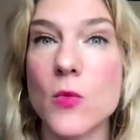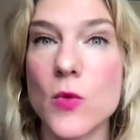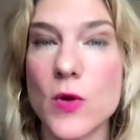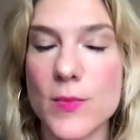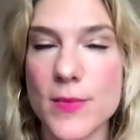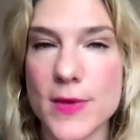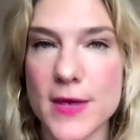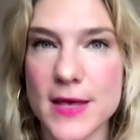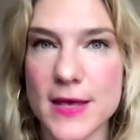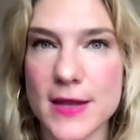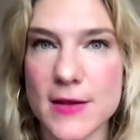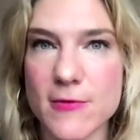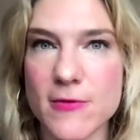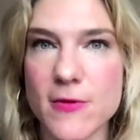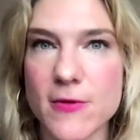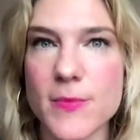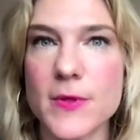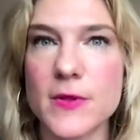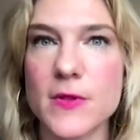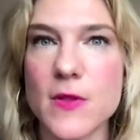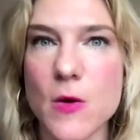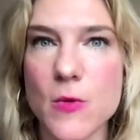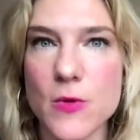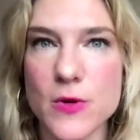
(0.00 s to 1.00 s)
women
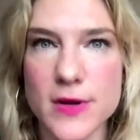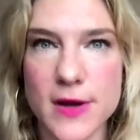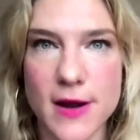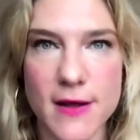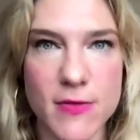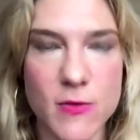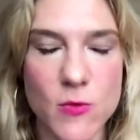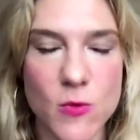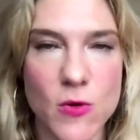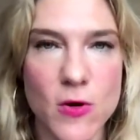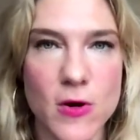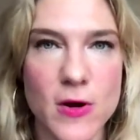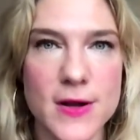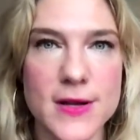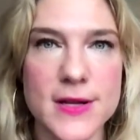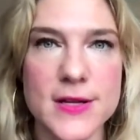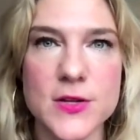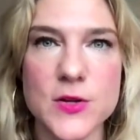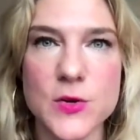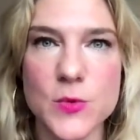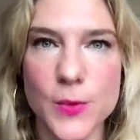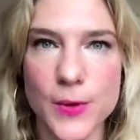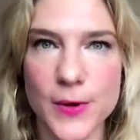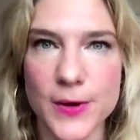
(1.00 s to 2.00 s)
from the lower ninth
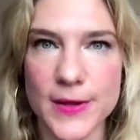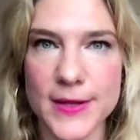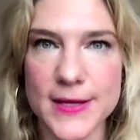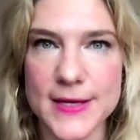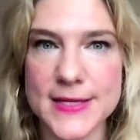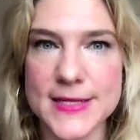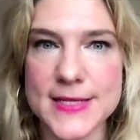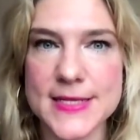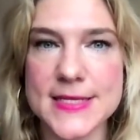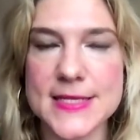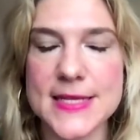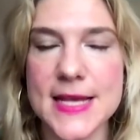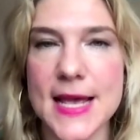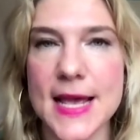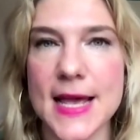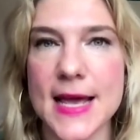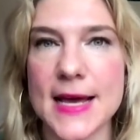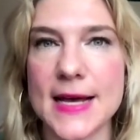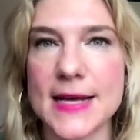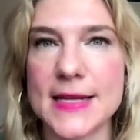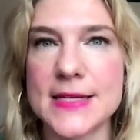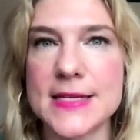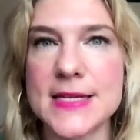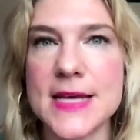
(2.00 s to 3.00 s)
ward in New Orleans.
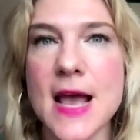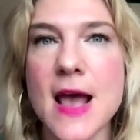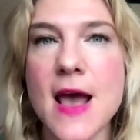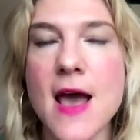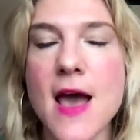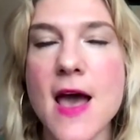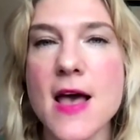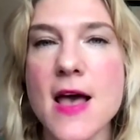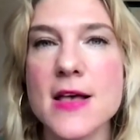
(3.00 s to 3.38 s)
And